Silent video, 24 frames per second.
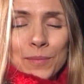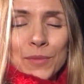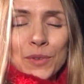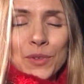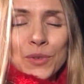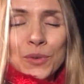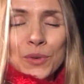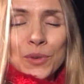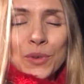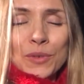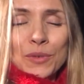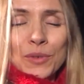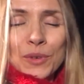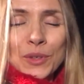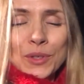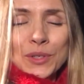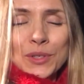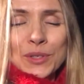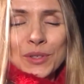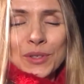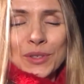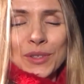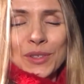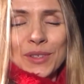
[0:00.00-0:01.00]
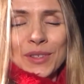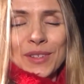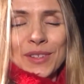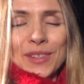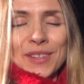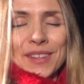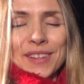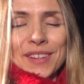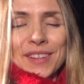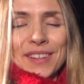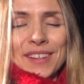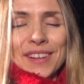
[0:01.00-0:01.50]
the universal
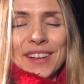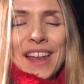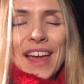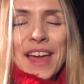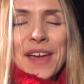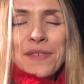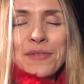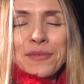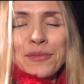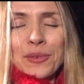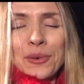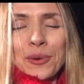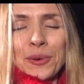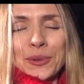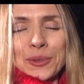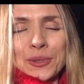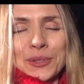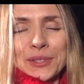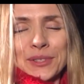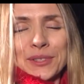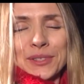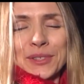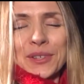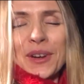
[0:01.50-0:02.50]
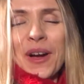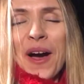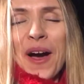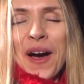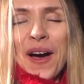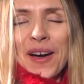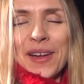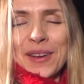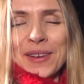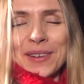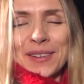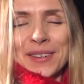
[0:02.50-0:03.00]
life force,
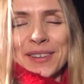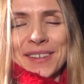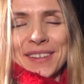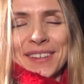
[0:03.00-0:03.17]
God,